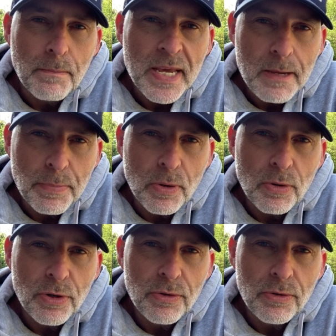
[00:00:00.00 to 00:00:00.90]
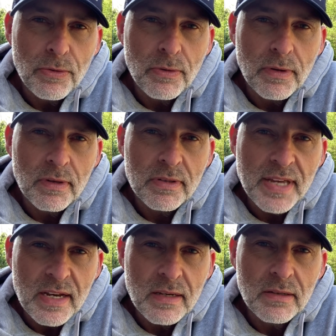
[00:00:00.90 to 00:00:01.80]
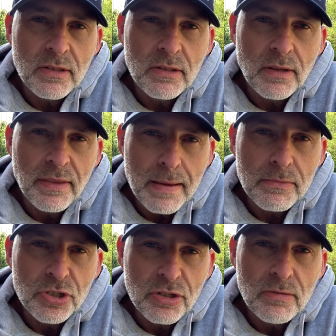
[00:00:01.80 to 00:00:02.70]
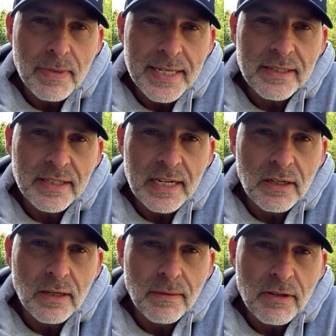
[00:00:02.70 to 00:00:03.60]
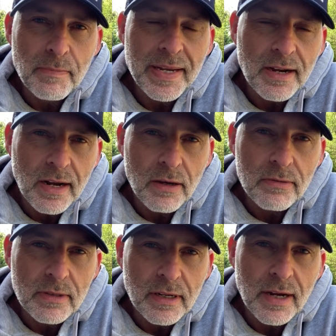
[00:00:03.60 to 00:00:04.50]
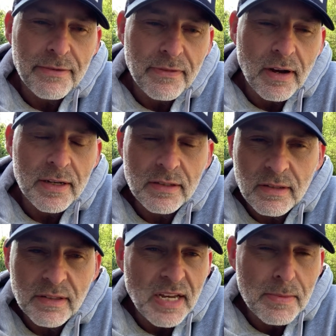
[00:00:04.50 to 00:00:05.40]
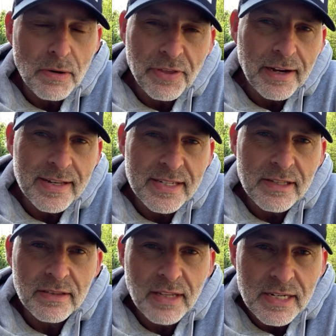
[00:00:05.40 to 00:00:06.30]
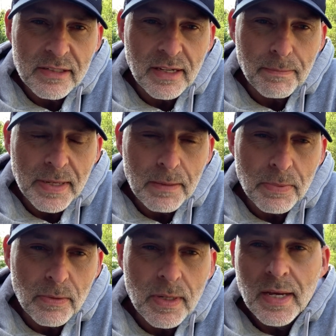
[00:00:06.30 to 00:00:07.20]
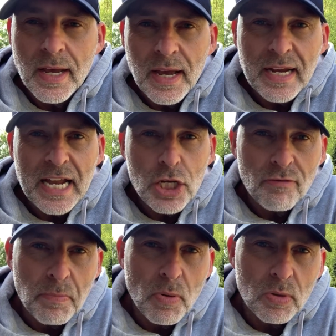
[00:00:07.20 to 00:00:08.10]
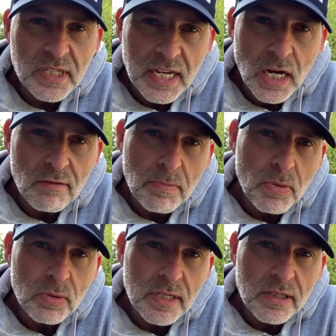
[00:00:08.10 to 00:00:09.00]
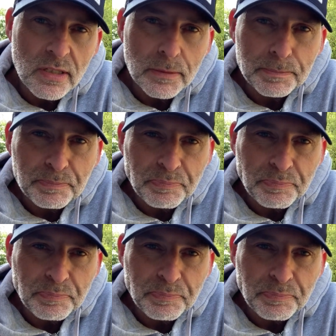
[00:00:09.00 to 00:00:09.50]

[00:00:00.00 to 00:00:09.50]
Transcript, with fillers: people who send them to me to say, look, you've been cloned. And I, I the same old thing, I say, say to the people, can you report it? And I'll report it too.